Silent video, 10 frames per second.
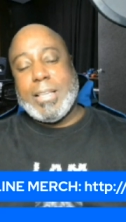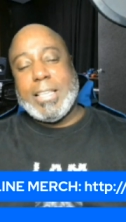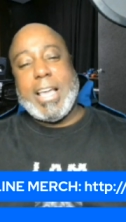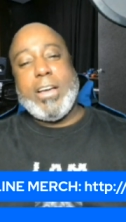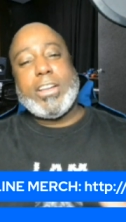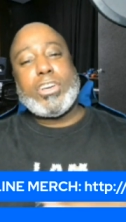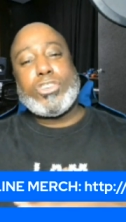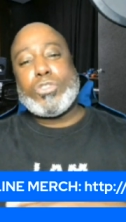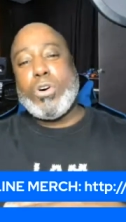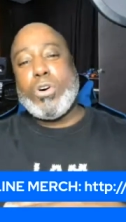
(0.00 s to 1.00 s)
They're in
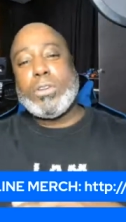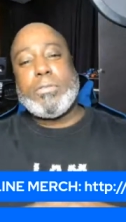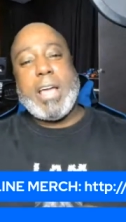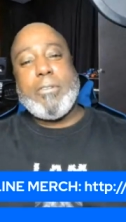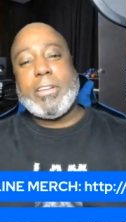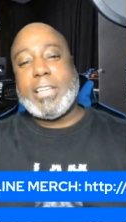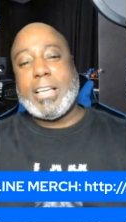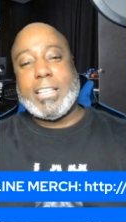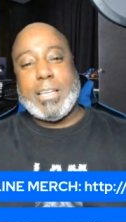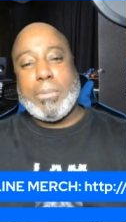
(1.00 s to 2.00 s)
control of everything,
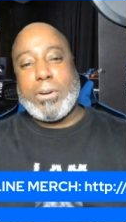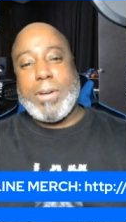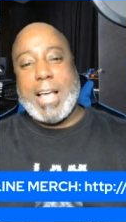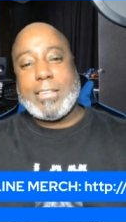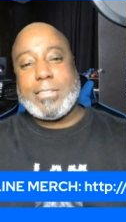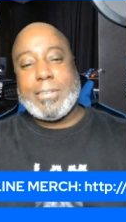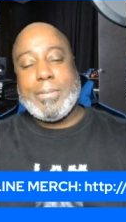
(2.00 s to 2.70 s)
the Democrats.